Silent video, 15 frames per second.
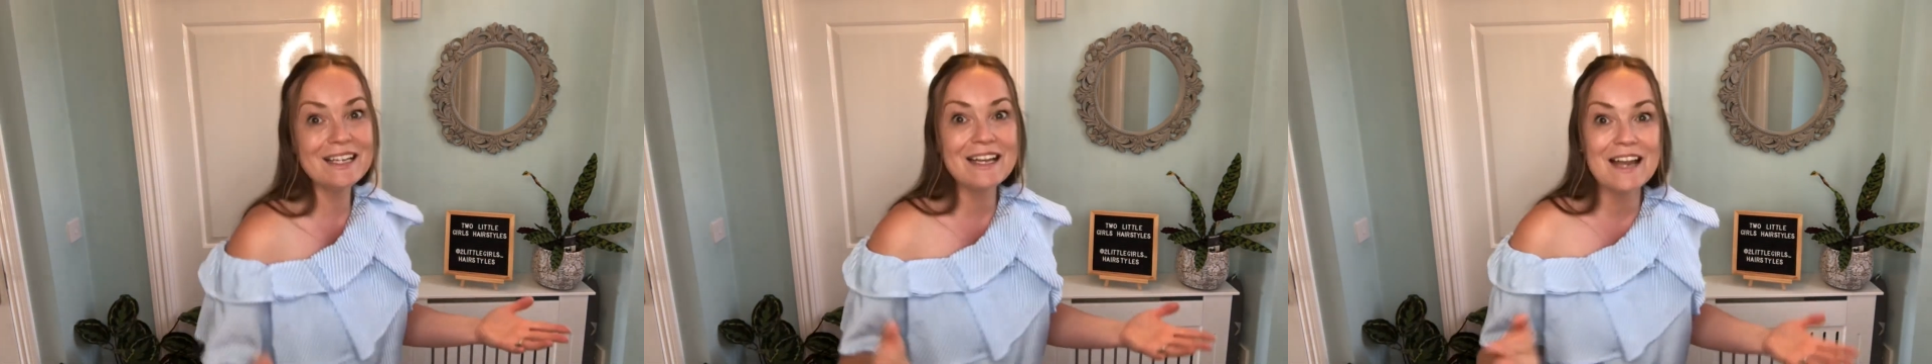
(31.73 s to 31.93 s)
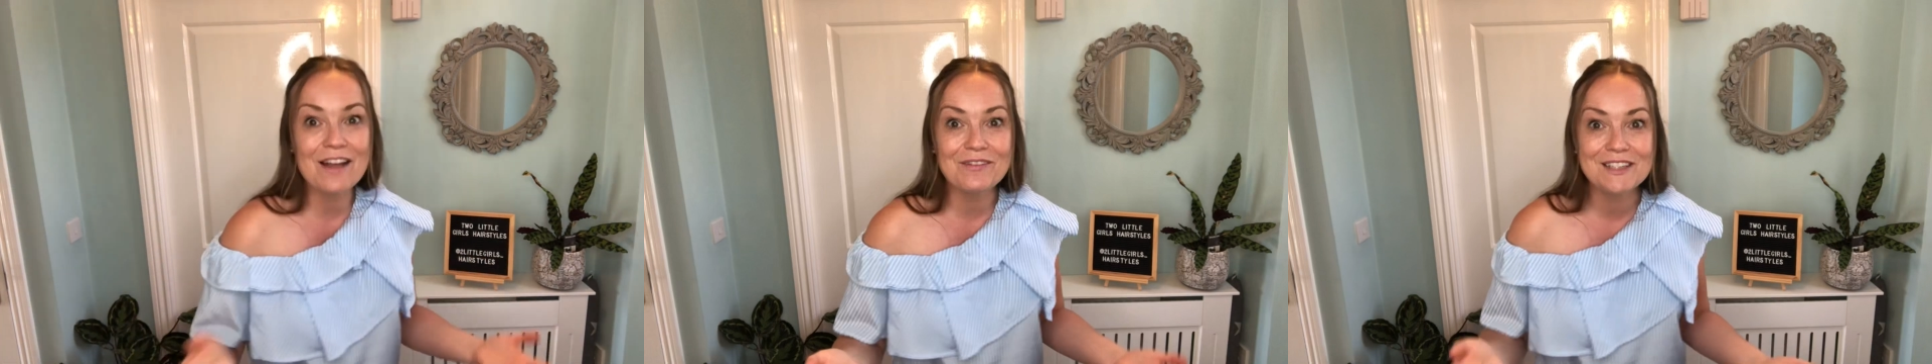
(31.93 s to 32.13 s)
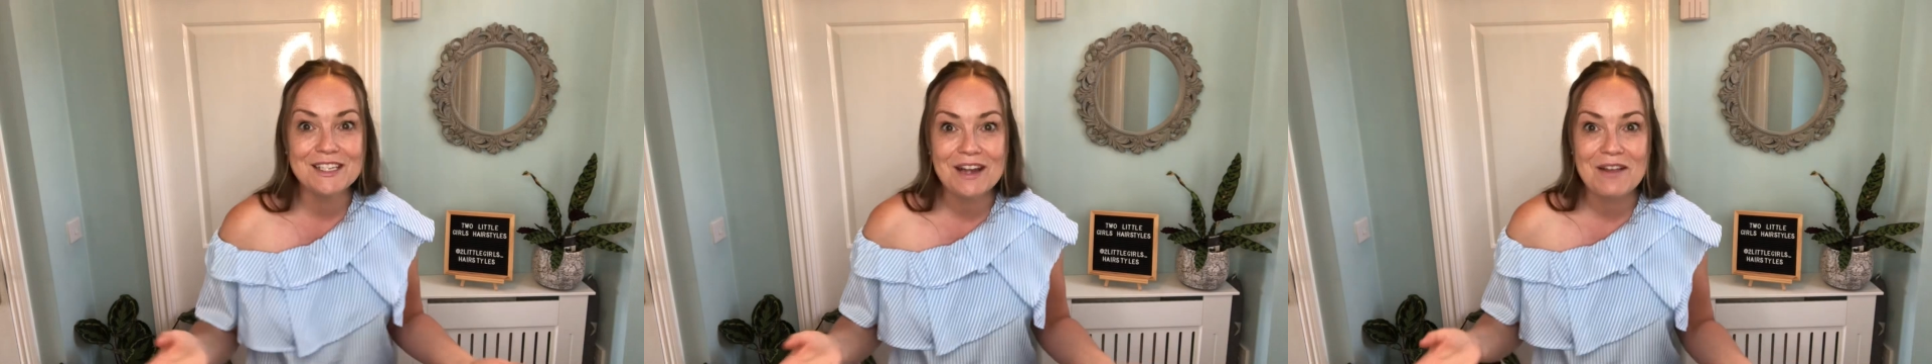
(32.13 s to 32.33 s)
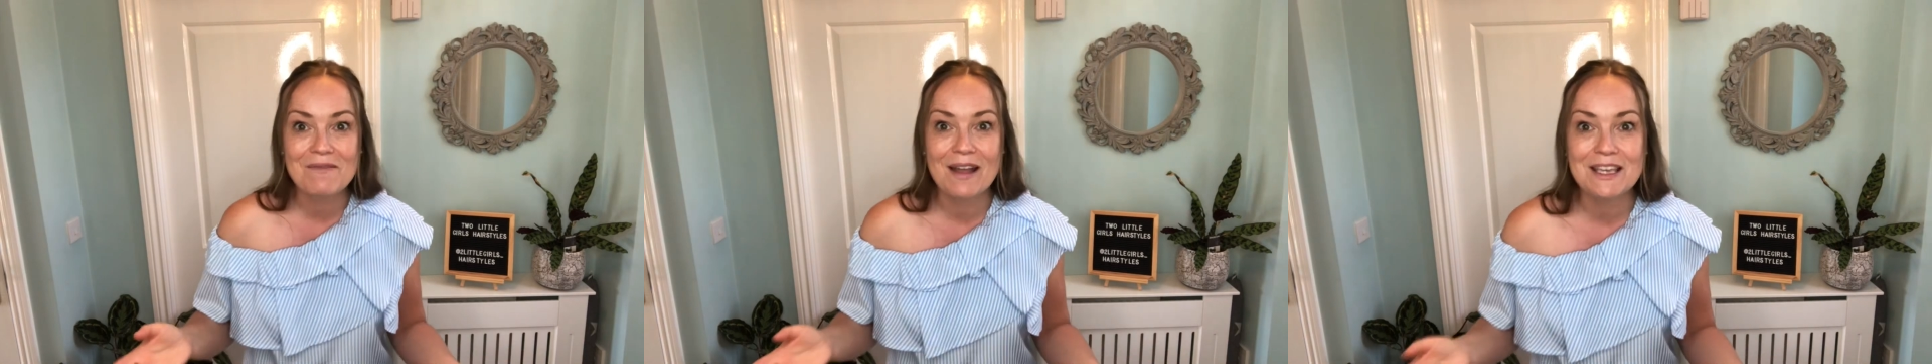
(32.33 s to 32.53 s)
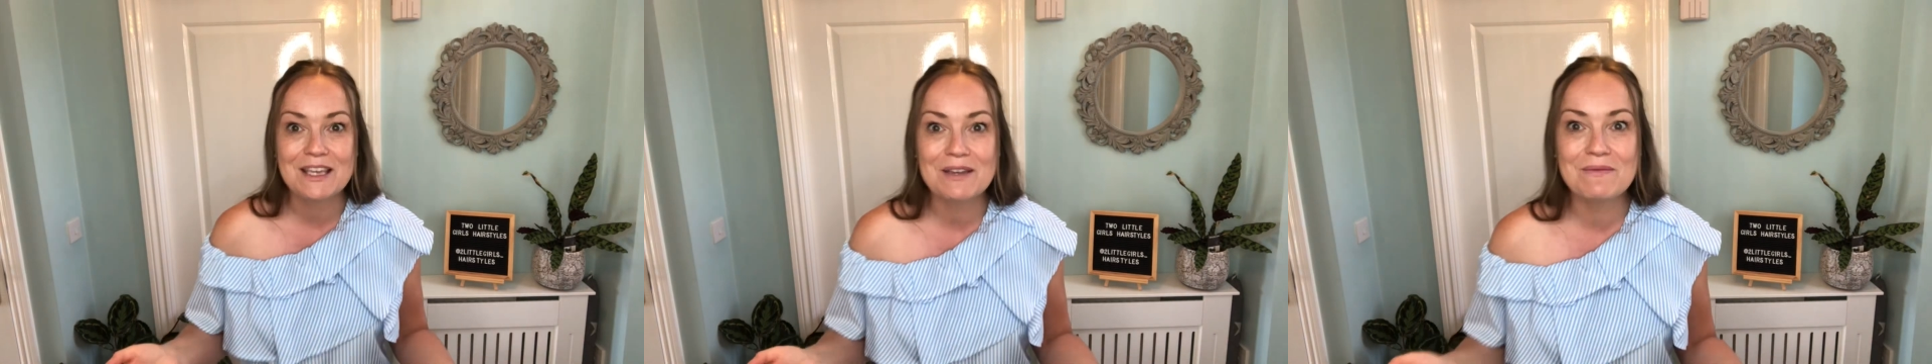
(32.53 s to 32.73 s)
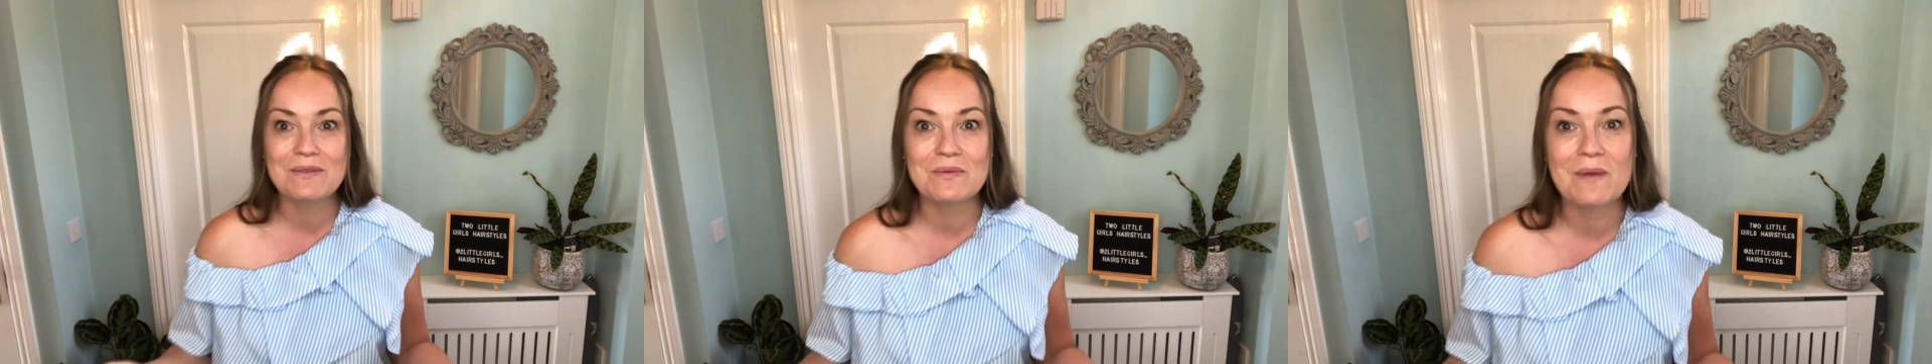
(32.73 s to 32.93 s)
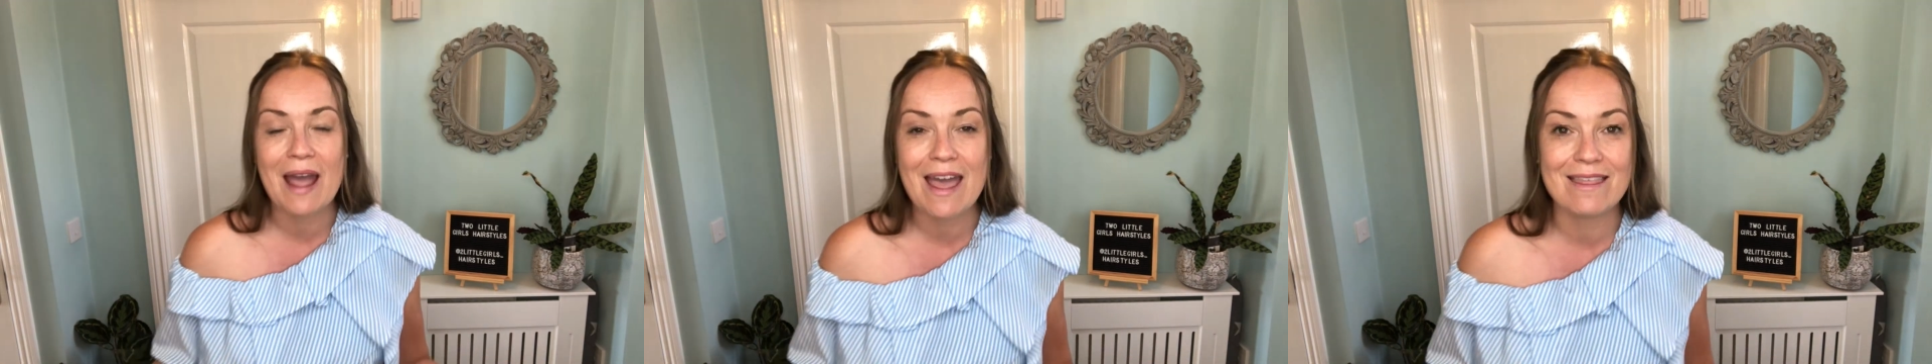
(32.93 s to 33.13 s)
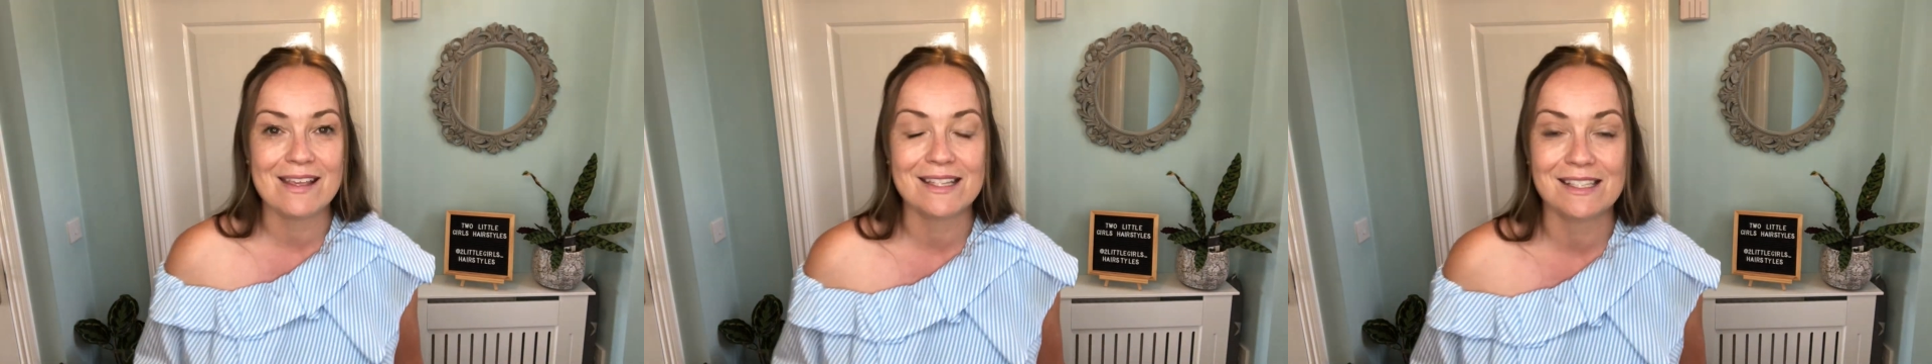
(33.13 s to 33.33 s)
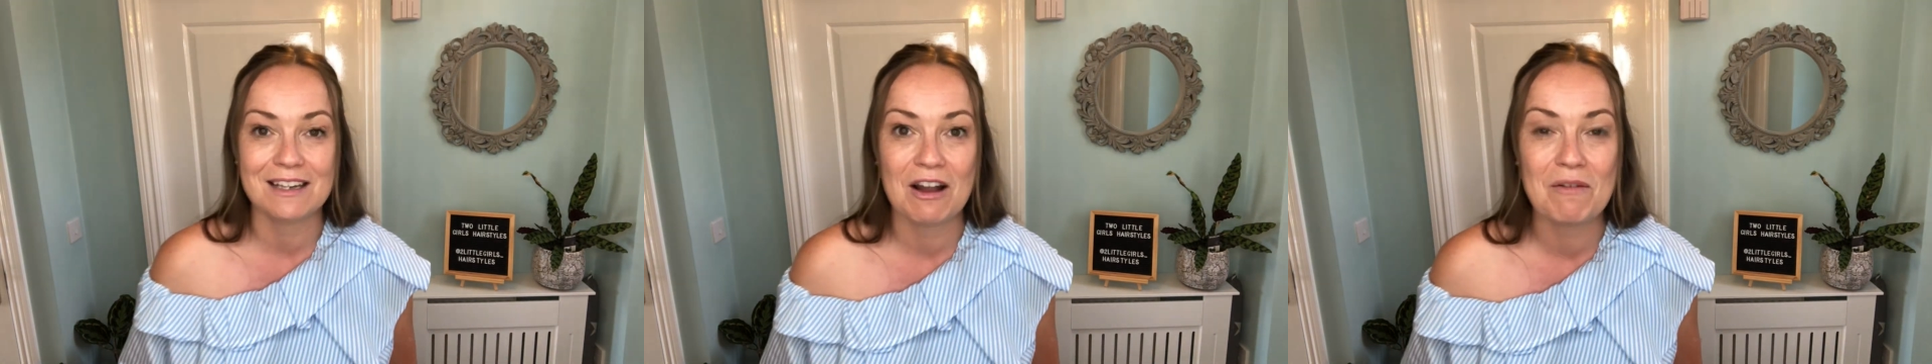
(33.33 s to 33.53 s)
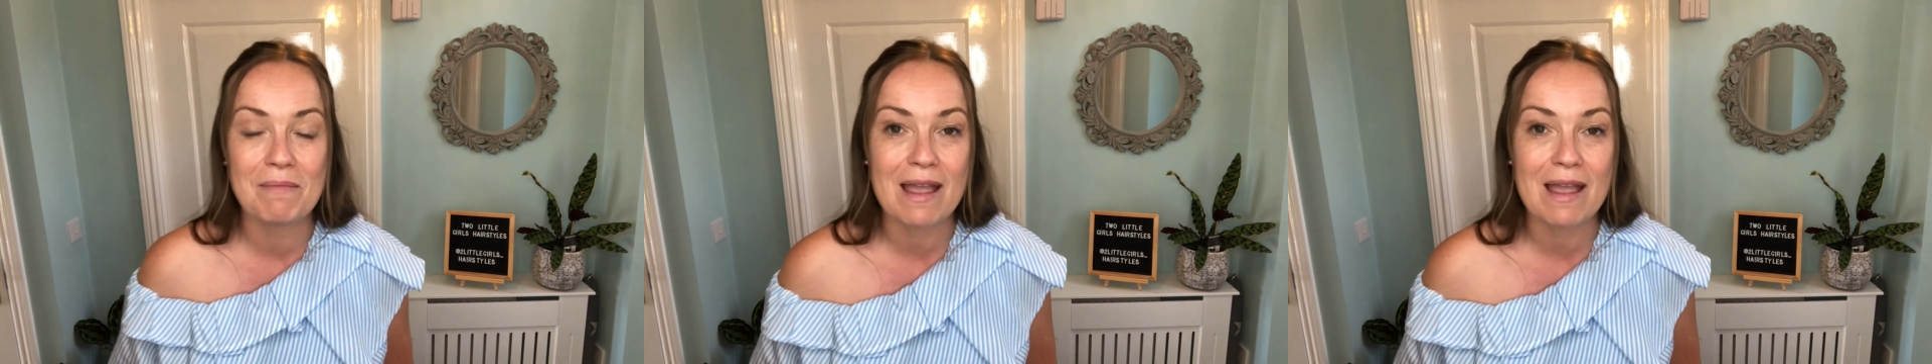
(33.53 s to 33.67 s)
love to know where you would wear this style.